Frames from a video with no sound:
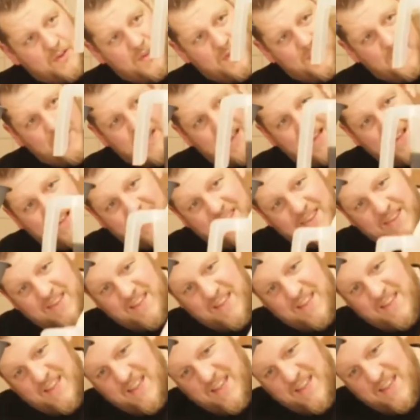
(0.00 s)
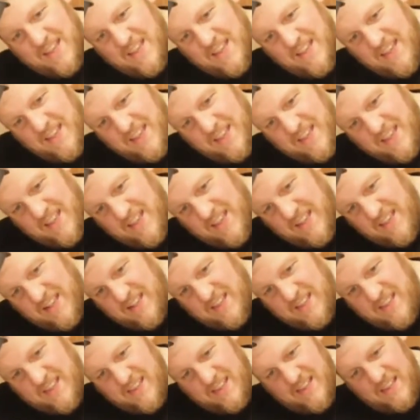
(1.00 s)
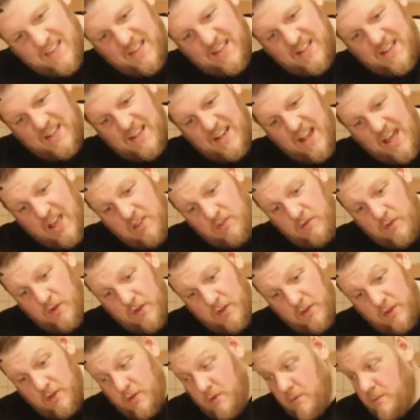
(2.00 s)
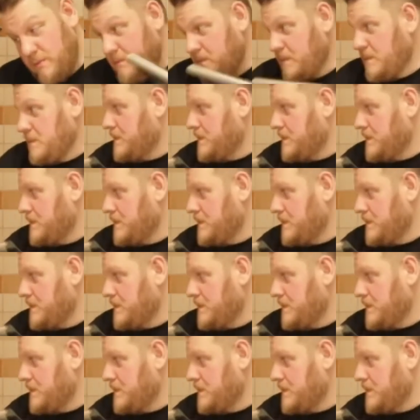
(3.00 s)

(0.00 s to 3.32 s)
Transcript: you can see it's nice volume